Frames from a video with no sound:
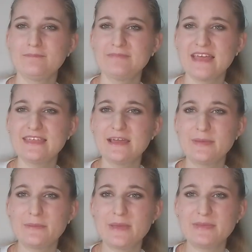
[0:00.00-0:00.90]
I think
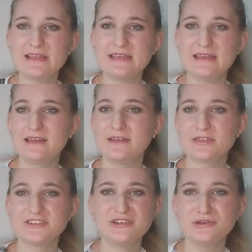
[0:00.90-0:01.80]
about maybe another
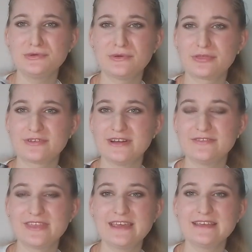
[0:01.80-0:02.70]
2 or 3
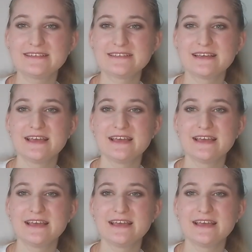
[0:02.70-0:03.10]
of these